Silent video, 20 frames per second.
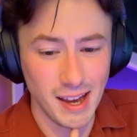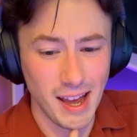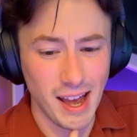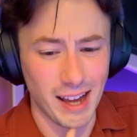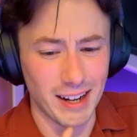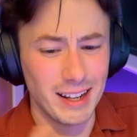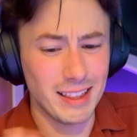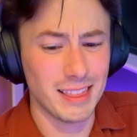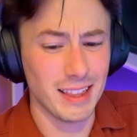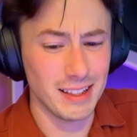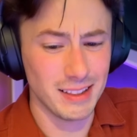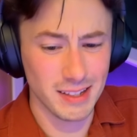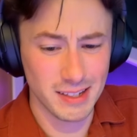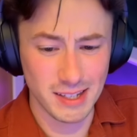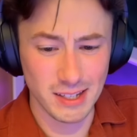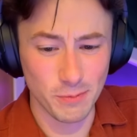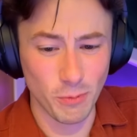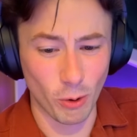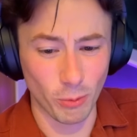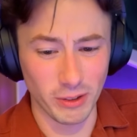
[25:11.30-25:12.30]
And I think this
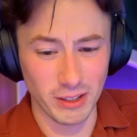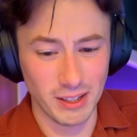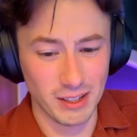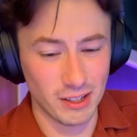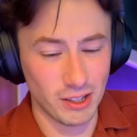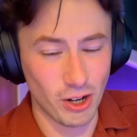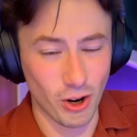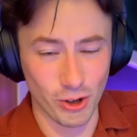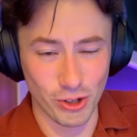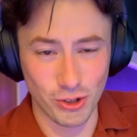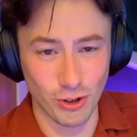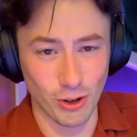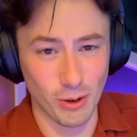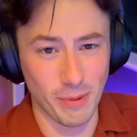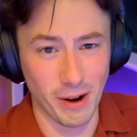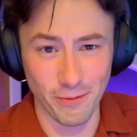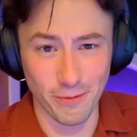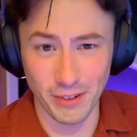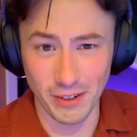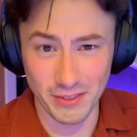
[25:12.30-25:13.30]
is probably going to cost you
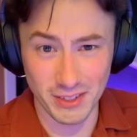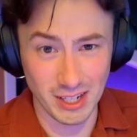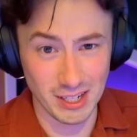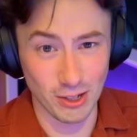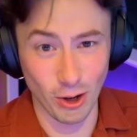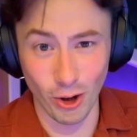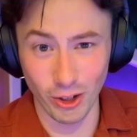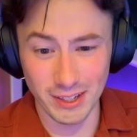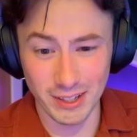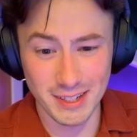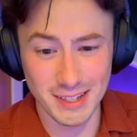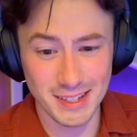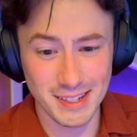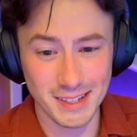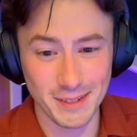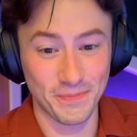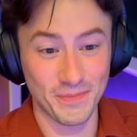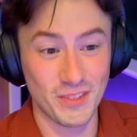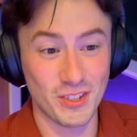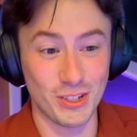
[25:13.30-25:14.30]
about $50.
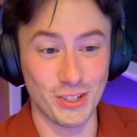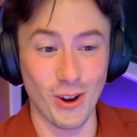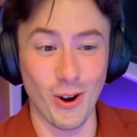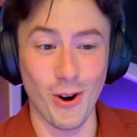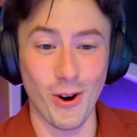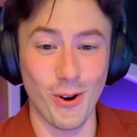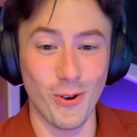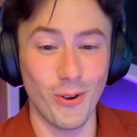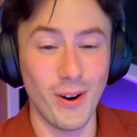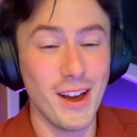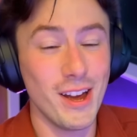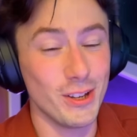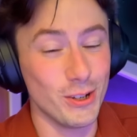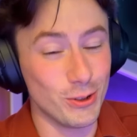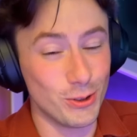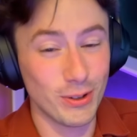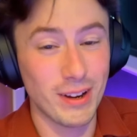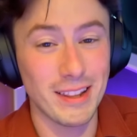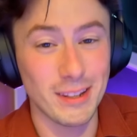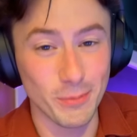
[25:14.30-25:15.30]
So you
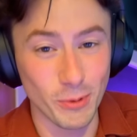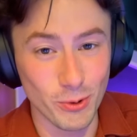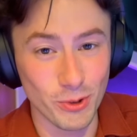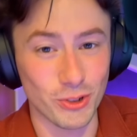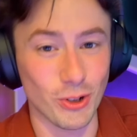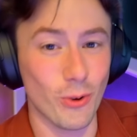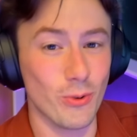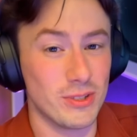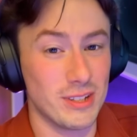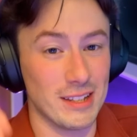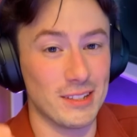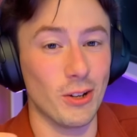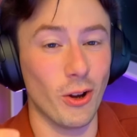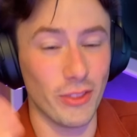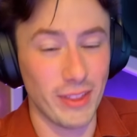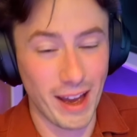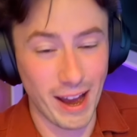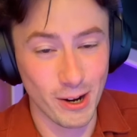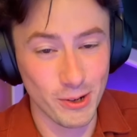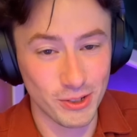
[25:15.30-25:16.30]
do get the moonstones. It's not
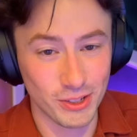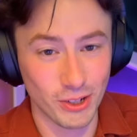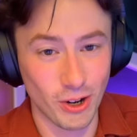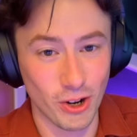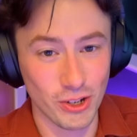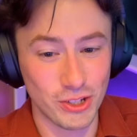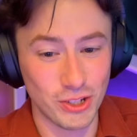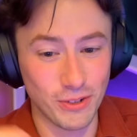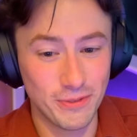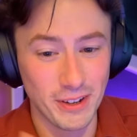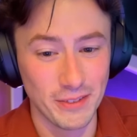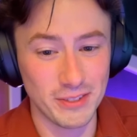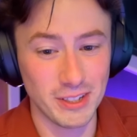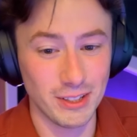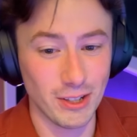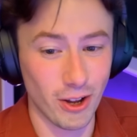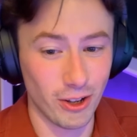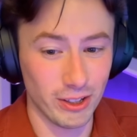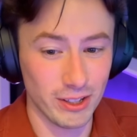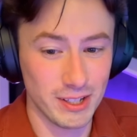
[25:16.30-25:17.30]
the house that costs you
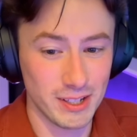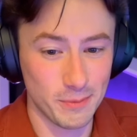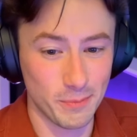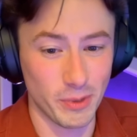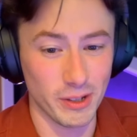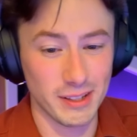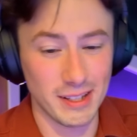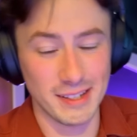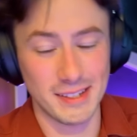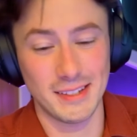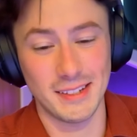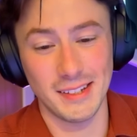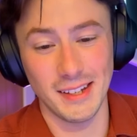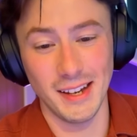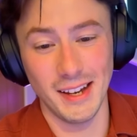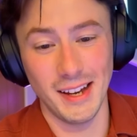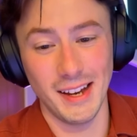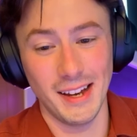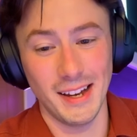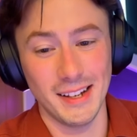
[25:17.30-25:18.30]
$50, but this
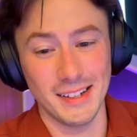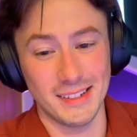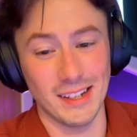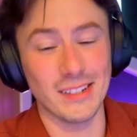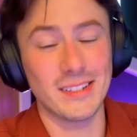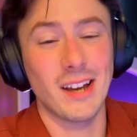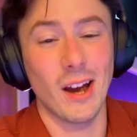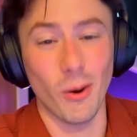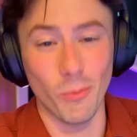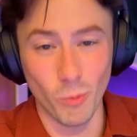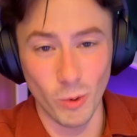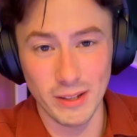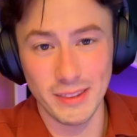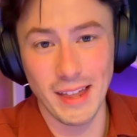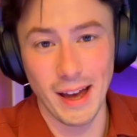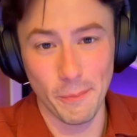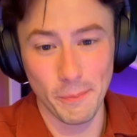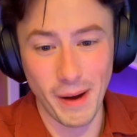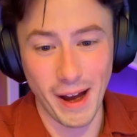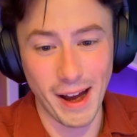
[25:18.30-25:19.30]
does come with
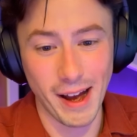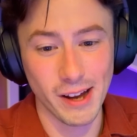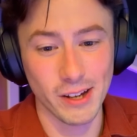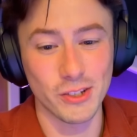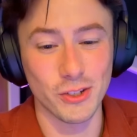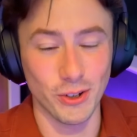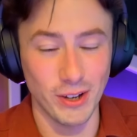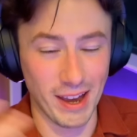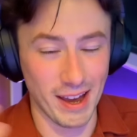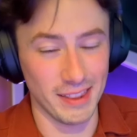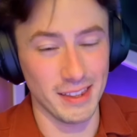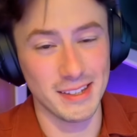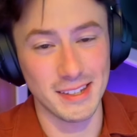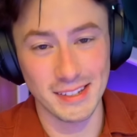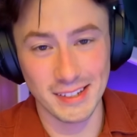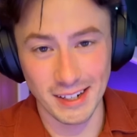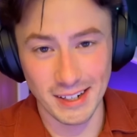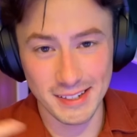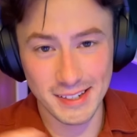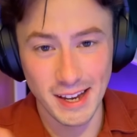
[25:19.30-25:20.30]
that pack. So yeah, this is
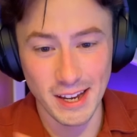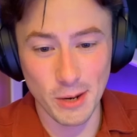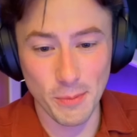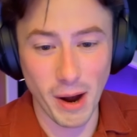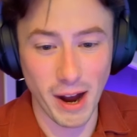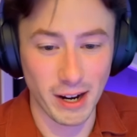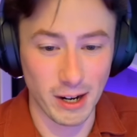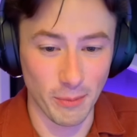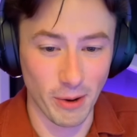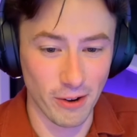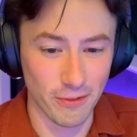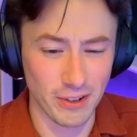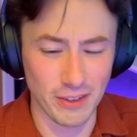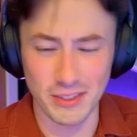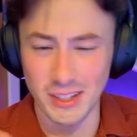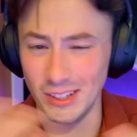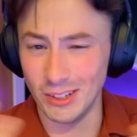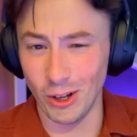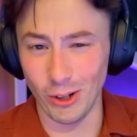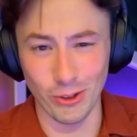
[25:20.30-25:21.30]
going to set you back about
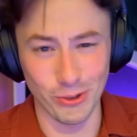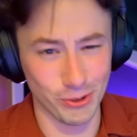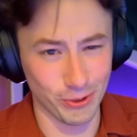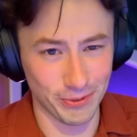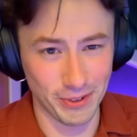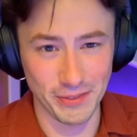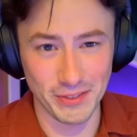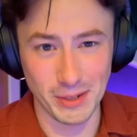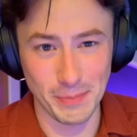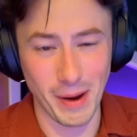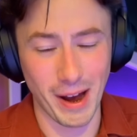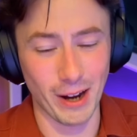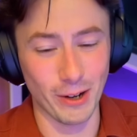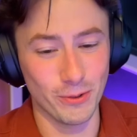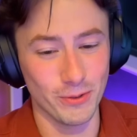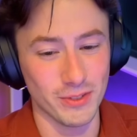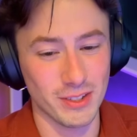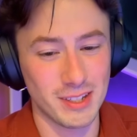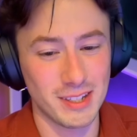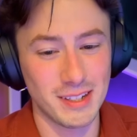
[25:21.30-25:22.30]
$50 or
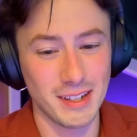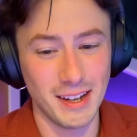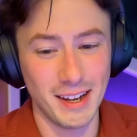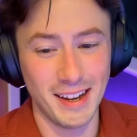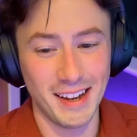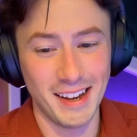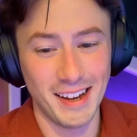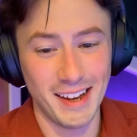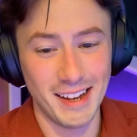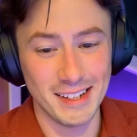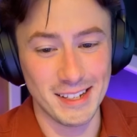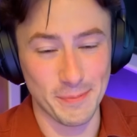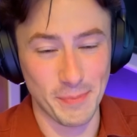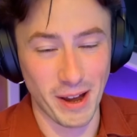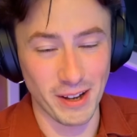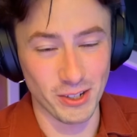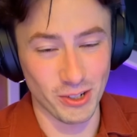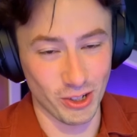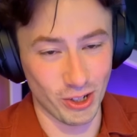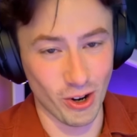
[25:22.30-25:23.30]
£50,
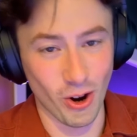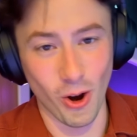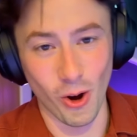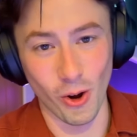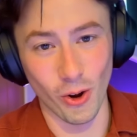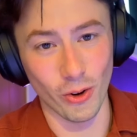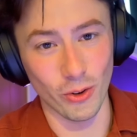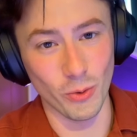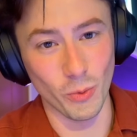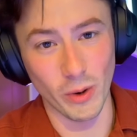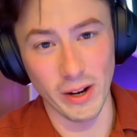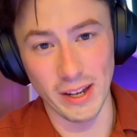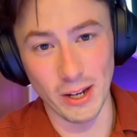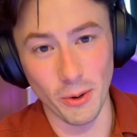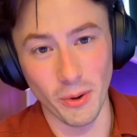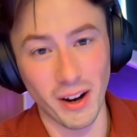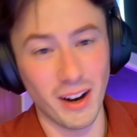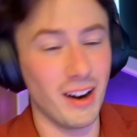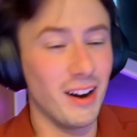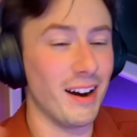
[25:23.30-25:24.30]
depending on where you
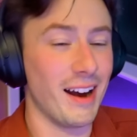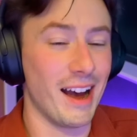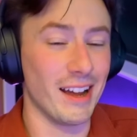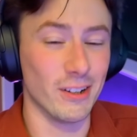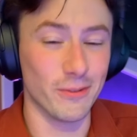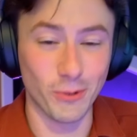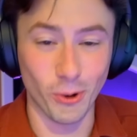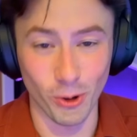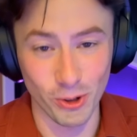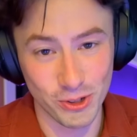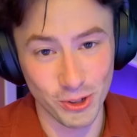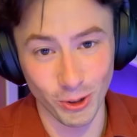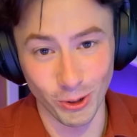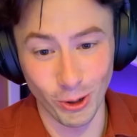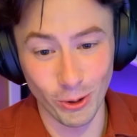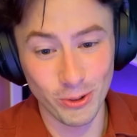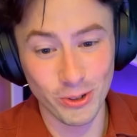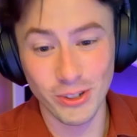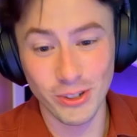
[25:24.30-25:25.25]
are and of course your local